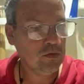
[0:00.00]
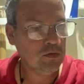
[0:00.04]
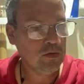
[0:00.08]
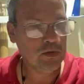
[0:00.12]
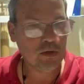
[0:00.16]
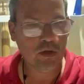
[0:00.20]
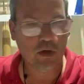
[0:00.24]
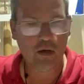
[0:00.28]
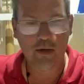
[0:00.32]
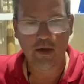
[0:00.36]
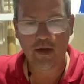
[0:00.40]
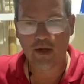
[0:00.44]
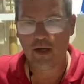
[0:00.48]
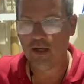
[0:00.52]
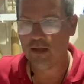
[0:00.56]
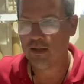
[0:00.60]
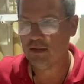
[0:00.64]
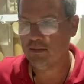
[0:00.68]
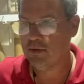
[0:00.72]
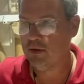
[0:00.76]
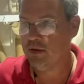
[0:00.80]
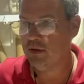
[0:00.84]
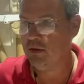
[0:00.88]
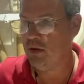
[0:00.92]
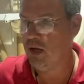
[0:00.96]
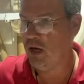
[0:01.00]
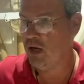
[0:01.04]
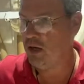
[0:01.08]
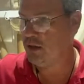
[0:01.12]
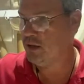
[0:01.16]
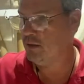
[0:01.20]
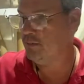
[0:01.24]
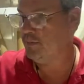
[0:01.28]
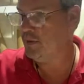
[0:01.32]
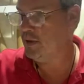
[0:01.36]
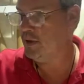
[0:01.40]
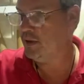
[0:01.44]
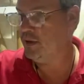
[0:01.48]
Sorry guys, I'm a little
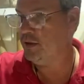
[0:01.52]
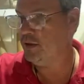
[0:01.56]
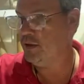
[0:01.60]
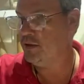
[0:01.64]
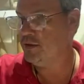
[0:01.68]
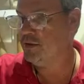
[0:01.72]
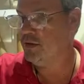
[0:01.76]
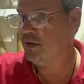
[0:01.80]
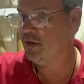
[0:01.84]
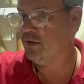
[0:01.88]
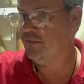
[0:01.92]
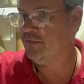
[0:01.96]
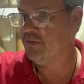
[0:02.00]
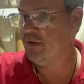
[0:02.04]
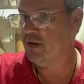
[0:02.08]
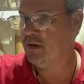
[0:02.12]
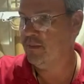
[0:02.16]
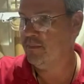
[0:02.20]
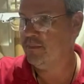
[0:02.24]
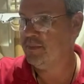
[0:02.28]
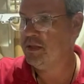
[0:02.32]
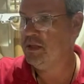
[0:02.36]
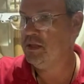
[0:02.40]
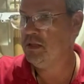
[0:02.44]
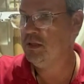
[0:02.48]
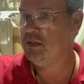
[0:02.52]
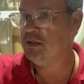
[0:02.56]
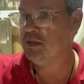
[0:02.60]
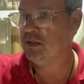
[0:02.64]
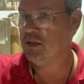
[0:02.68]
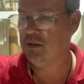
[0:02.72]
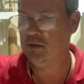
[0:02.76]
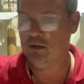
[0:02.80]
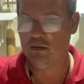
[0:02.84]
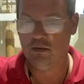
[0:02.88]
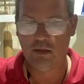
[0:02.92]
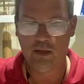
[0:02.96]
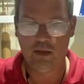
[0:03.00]
occupied here trying to find a piece
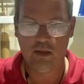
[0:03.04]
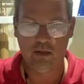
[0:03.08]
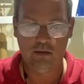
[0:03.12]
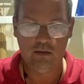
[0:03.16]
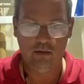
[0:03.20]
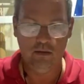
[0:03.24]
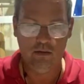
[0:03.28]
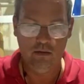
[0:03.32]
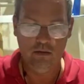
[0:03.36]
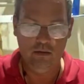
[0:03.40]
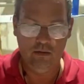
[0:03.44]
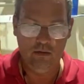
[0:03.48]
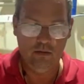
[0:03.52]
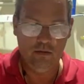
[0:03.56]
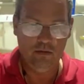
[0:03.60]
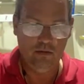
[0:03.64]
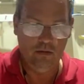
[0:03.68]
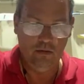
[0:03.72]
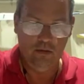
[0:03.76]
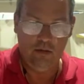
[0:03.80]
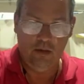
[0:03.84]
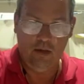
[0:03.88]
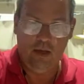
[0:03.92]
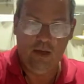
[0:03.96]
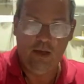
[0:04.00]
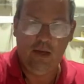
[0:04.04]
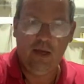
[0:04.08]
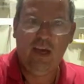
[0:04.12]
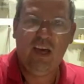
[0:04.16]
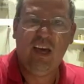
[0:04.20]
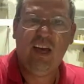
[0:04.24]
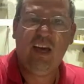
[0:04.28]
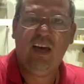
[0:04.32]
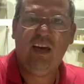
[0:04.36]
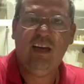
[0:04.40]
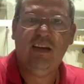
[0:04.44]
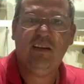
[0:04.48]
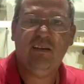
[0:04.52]
here that I
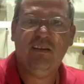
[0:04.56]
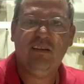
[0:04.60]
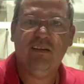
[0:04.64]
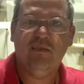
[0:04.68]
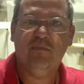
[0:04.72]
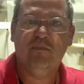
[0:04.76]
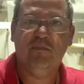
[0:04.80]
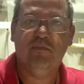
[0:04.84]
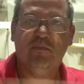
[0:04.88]
had. I'm,